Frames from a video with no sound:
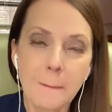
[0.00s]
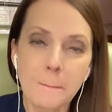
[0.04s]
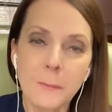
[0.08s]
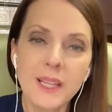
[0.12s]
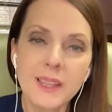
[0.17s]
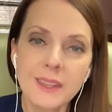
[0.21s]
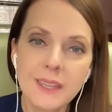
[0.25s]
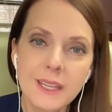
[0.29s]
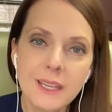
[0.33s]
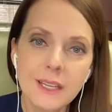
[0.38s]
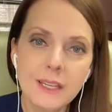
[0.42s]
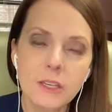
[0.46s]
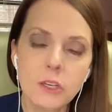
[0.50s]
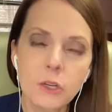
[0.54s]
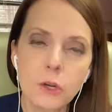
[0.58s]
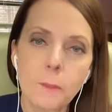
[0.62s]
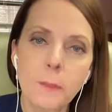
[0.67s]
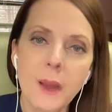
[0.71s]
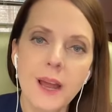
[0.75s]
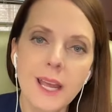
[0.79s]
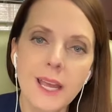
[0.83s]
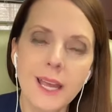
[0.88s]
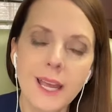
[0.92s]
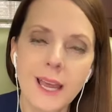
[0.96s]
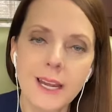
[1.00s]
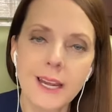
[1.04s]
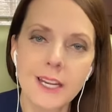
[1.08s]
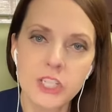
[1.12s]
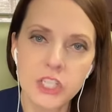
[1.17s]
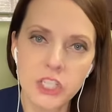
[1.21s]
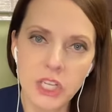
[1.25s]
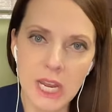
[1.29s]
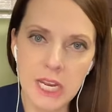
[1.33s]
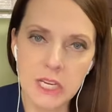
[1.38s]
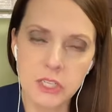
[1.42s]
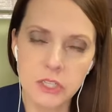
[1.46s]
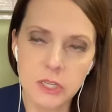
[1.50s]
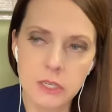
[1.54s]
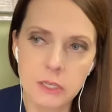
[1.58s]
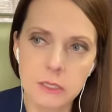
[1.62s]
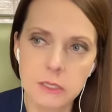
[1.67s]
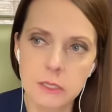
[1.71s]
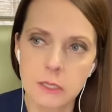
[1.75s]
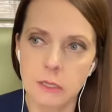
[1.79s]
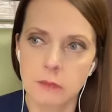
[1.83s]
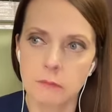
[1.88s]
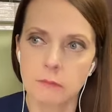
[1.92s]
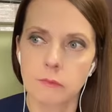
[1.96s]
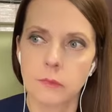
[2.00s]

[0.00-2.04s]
But then your body kind of changes,